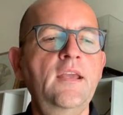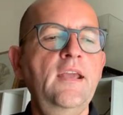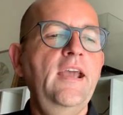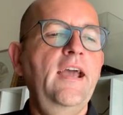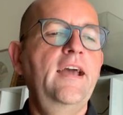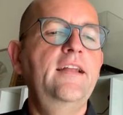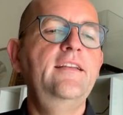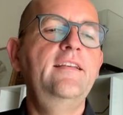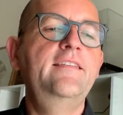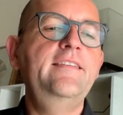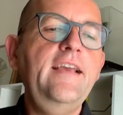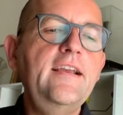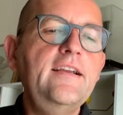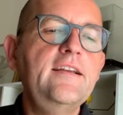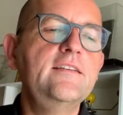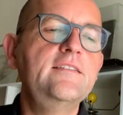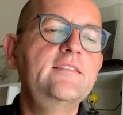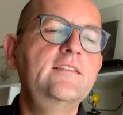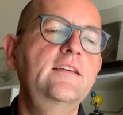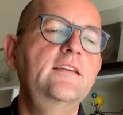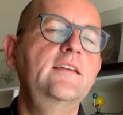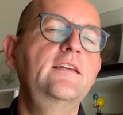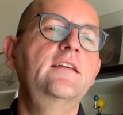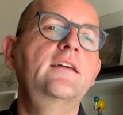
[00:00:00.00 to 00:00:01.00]
And the second
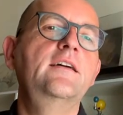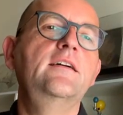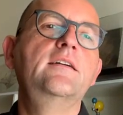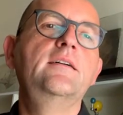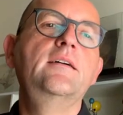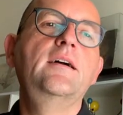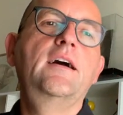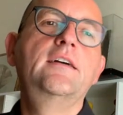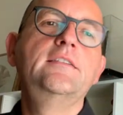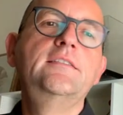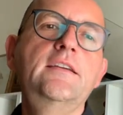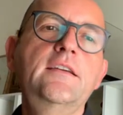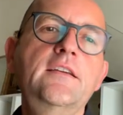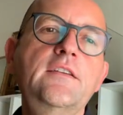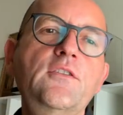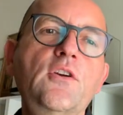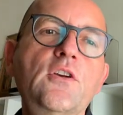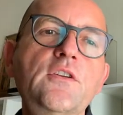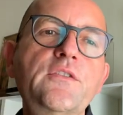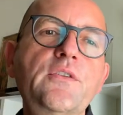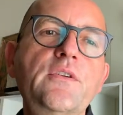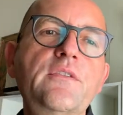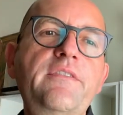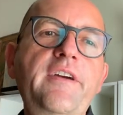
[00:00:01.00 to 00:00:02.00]
thing I think is
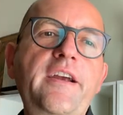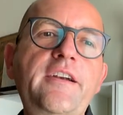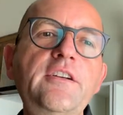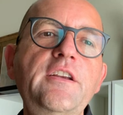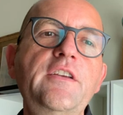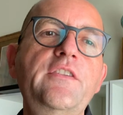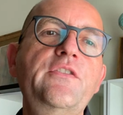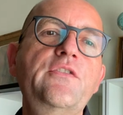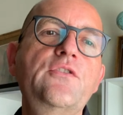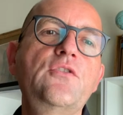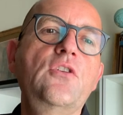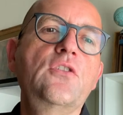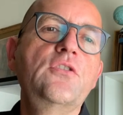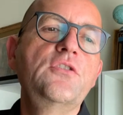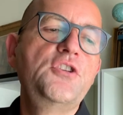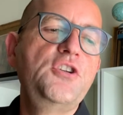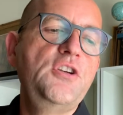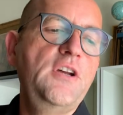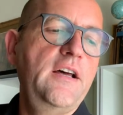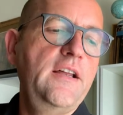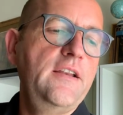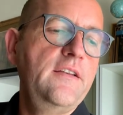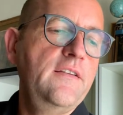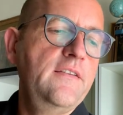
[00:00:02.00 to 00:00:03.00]
also a very strong
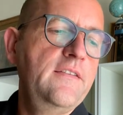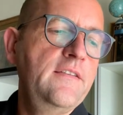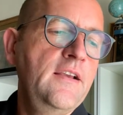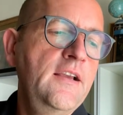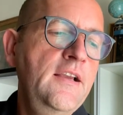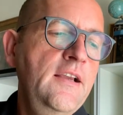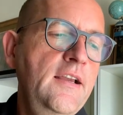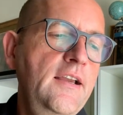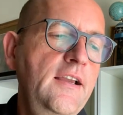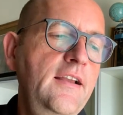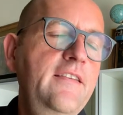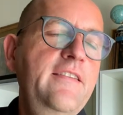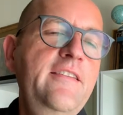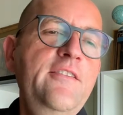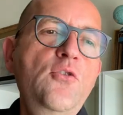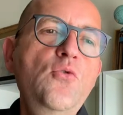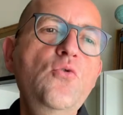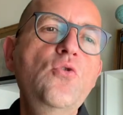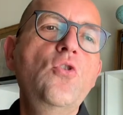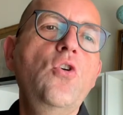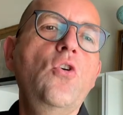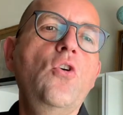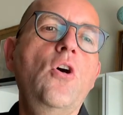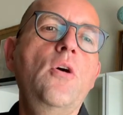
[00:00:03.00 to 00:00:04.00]
chance, it's
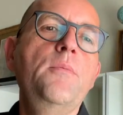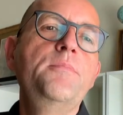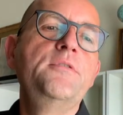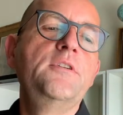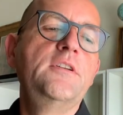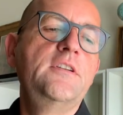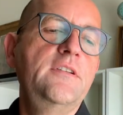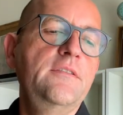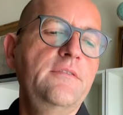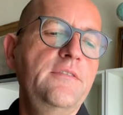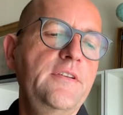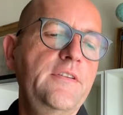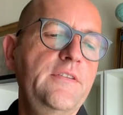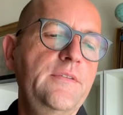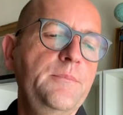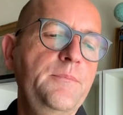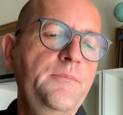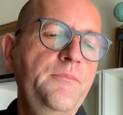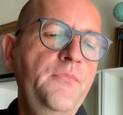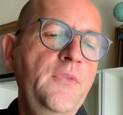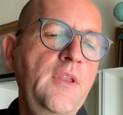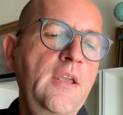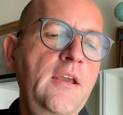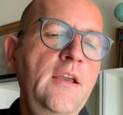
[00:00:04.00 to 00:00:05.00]
new
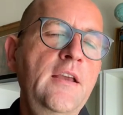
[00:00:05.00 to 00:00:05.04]
cooperativism.